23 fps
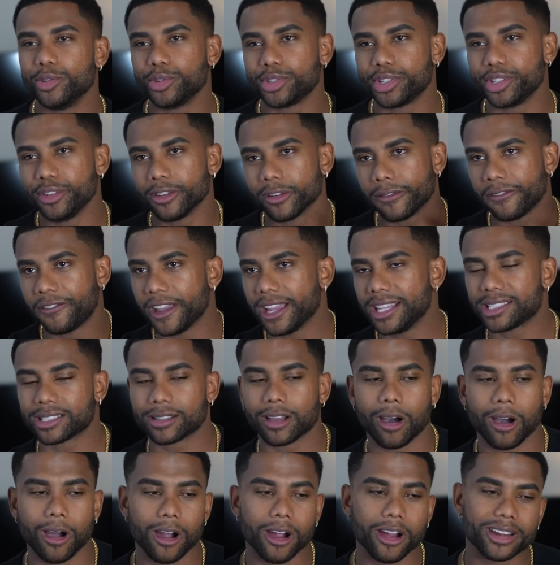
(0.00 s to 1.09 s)
using your face
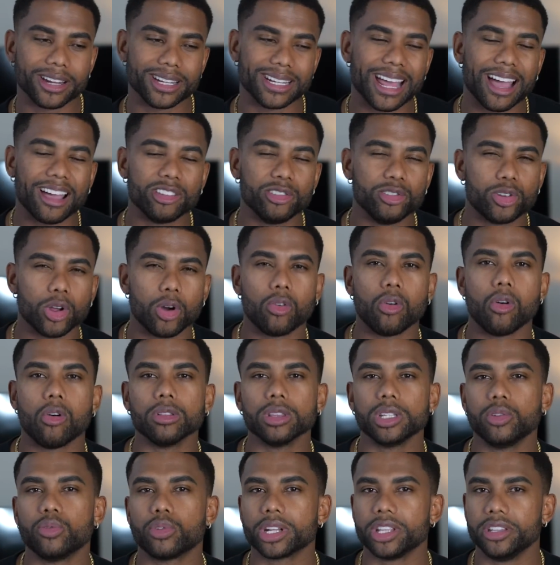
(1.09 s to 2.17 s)
card and how you don't
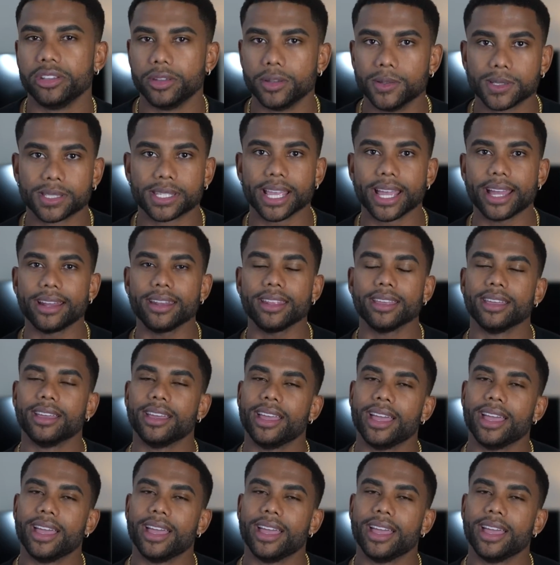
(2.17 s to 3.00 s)
only want to use that.